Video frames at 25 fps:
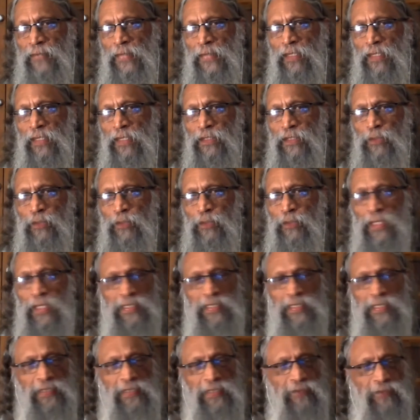You
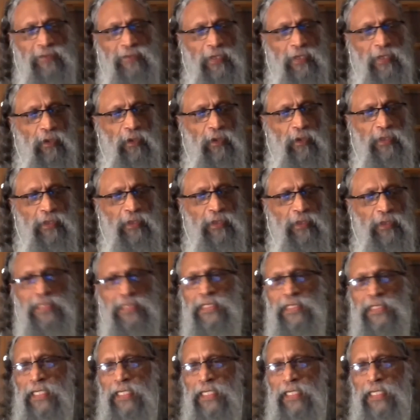identify all these
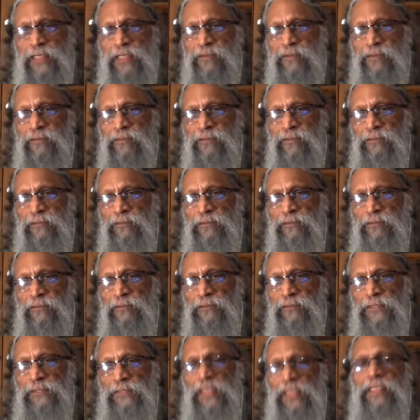things,
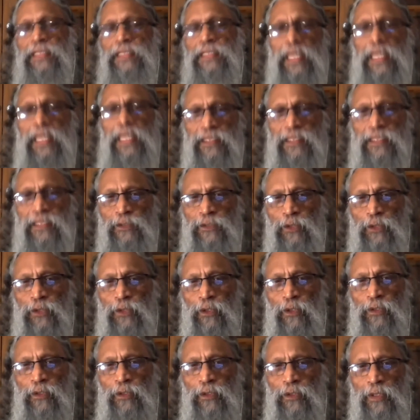and then you
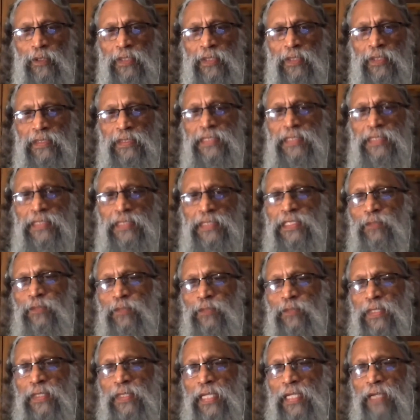know this is what
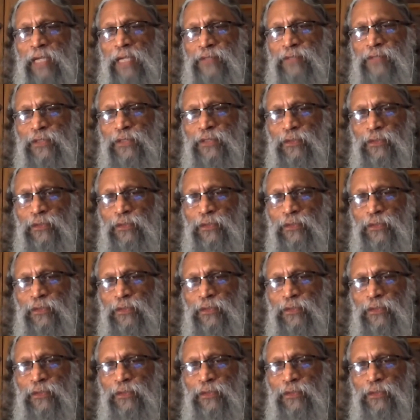I have to do.